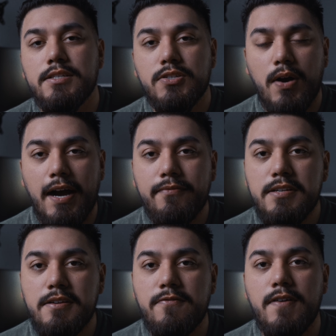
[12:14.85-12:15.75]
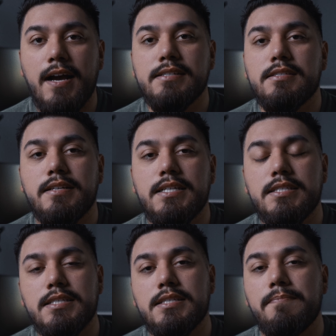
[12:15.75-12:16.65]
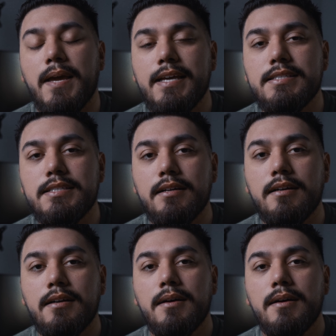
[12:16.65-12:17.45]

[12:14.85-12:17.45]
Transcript: So having a fast lens is amazing,